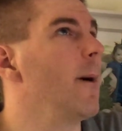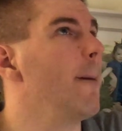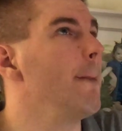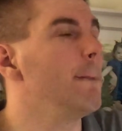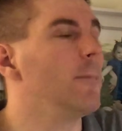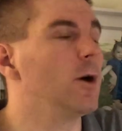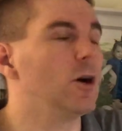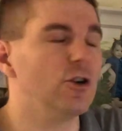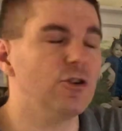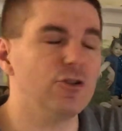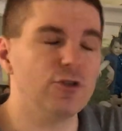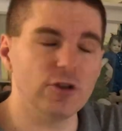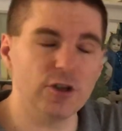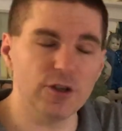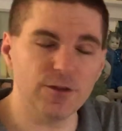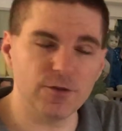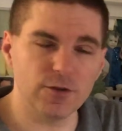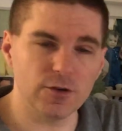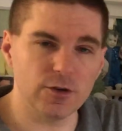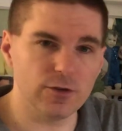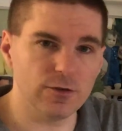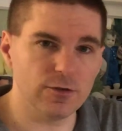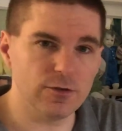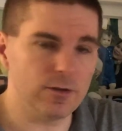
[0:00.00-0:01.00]
March
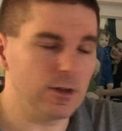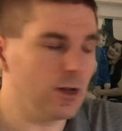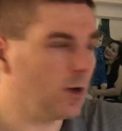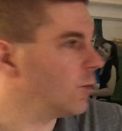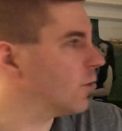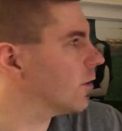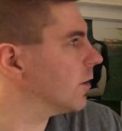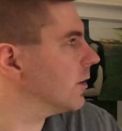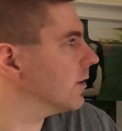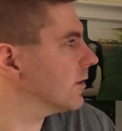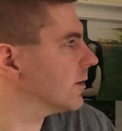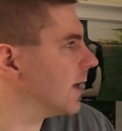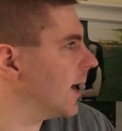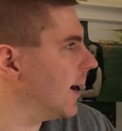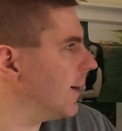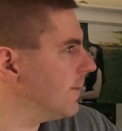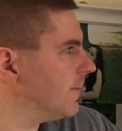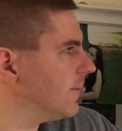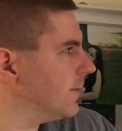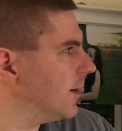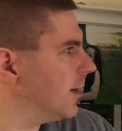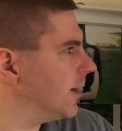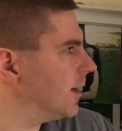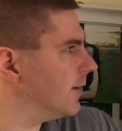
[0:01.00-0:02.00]
31st, they were in the
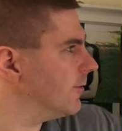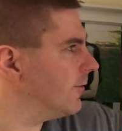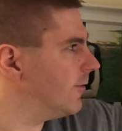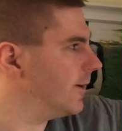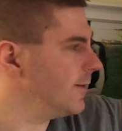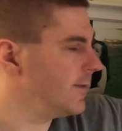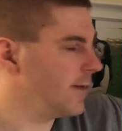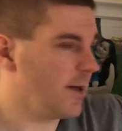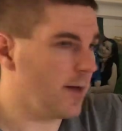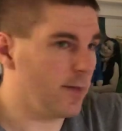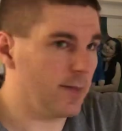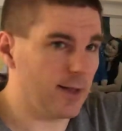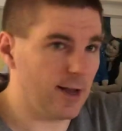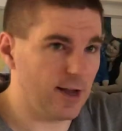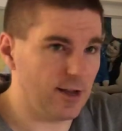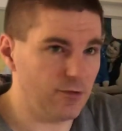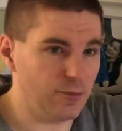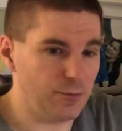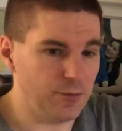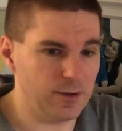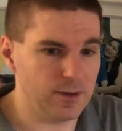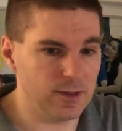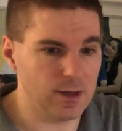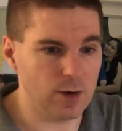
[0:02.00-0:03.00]
top 5, and then
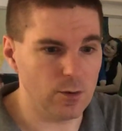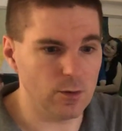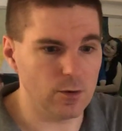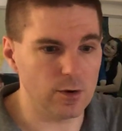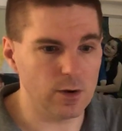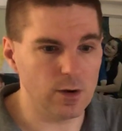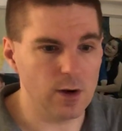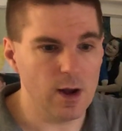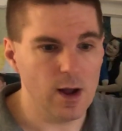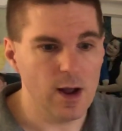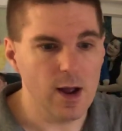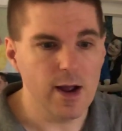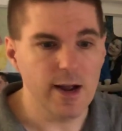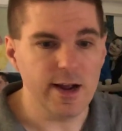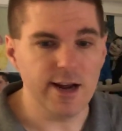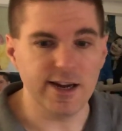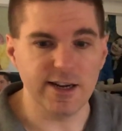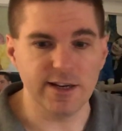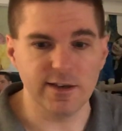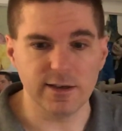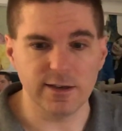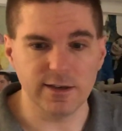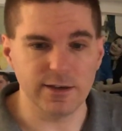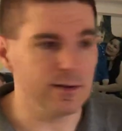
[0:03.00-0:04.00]
last week they were
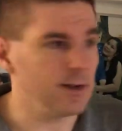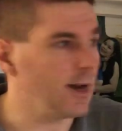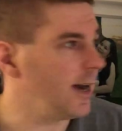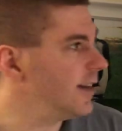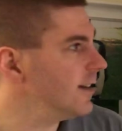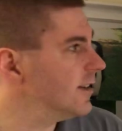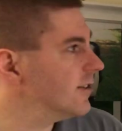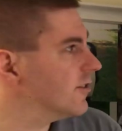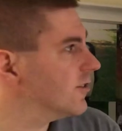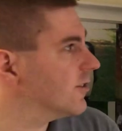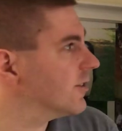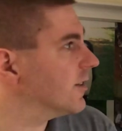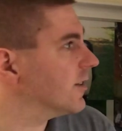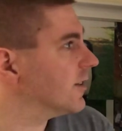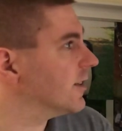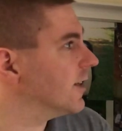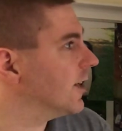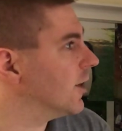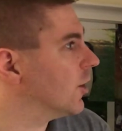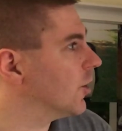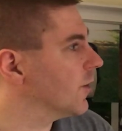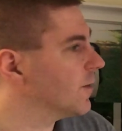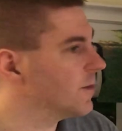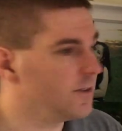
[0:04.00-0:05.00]
in 9, just like they
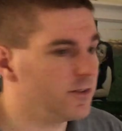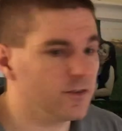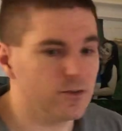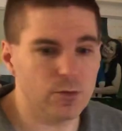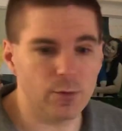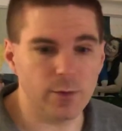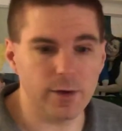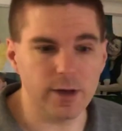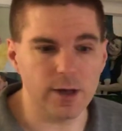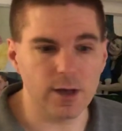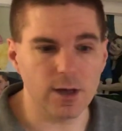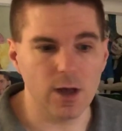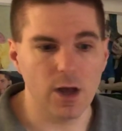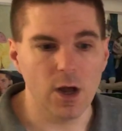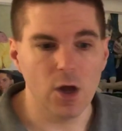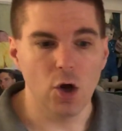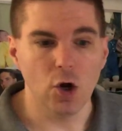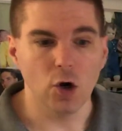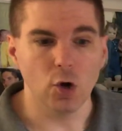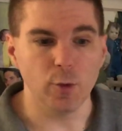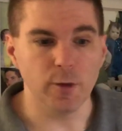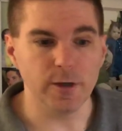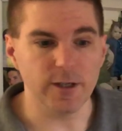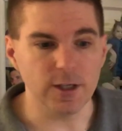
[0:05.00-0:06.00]
are this week.
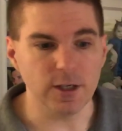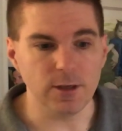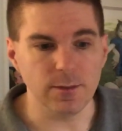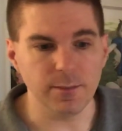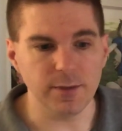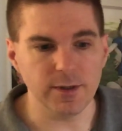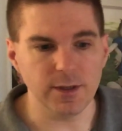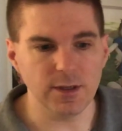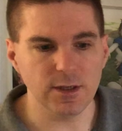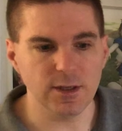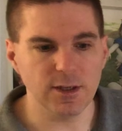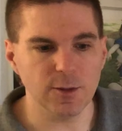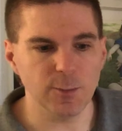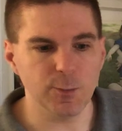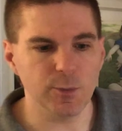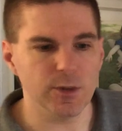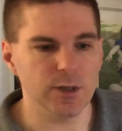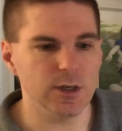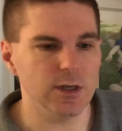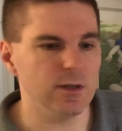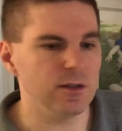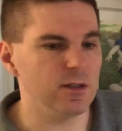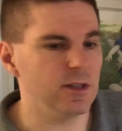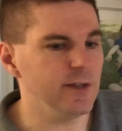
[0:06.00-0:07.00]
Reason being is
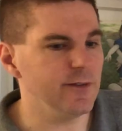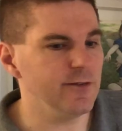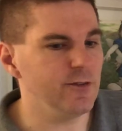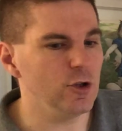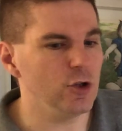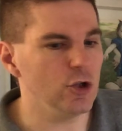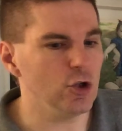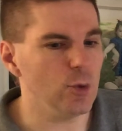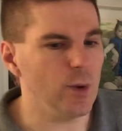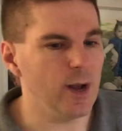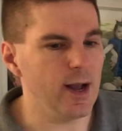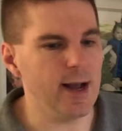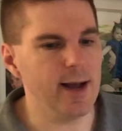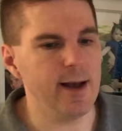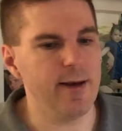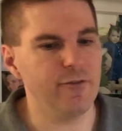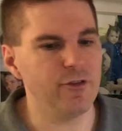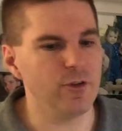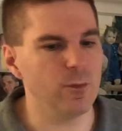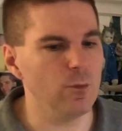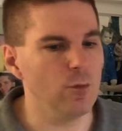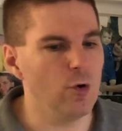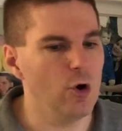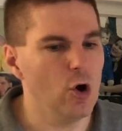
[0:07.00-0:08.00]
because even though you have
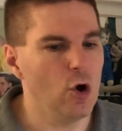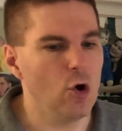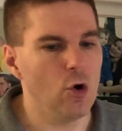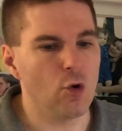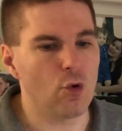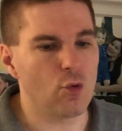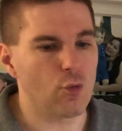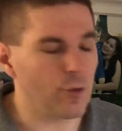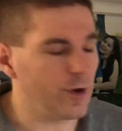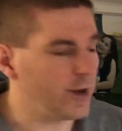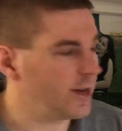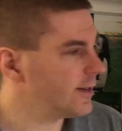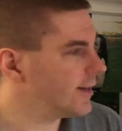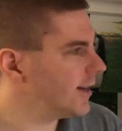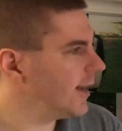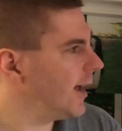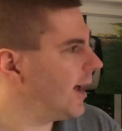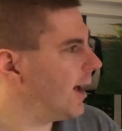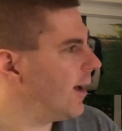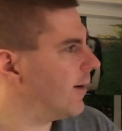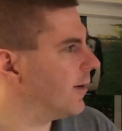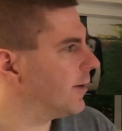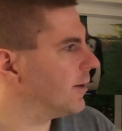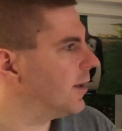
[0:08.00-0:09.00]
some great
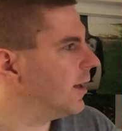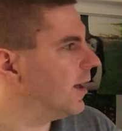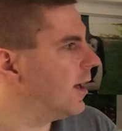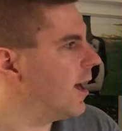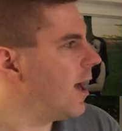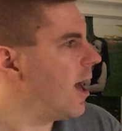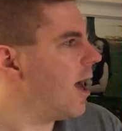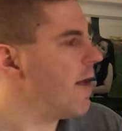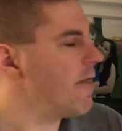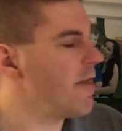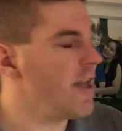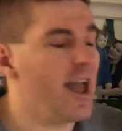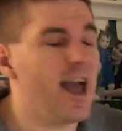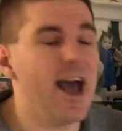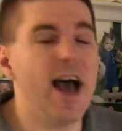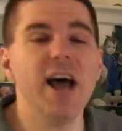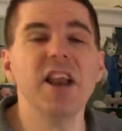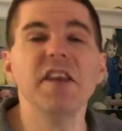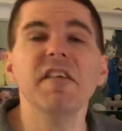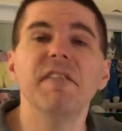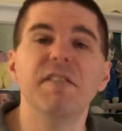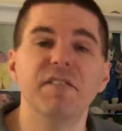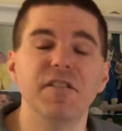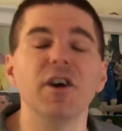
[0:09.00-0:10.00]
talent, they
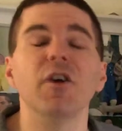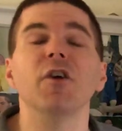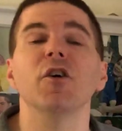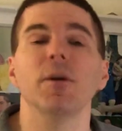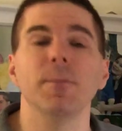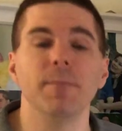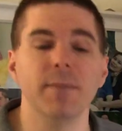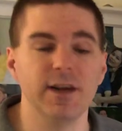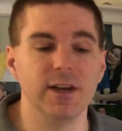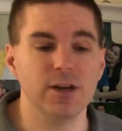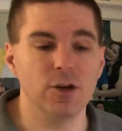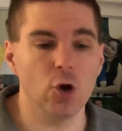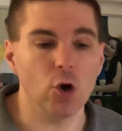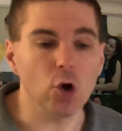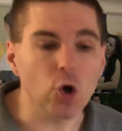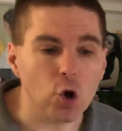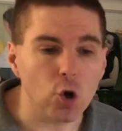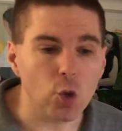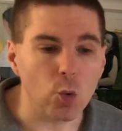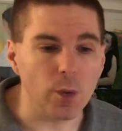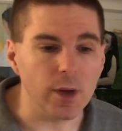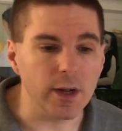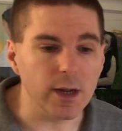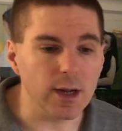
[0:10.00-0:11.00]
had a very mediocre
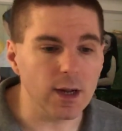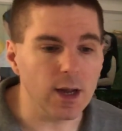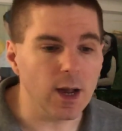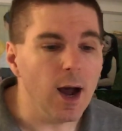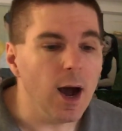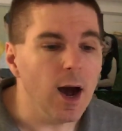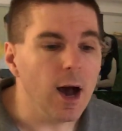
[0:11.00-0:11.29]
week.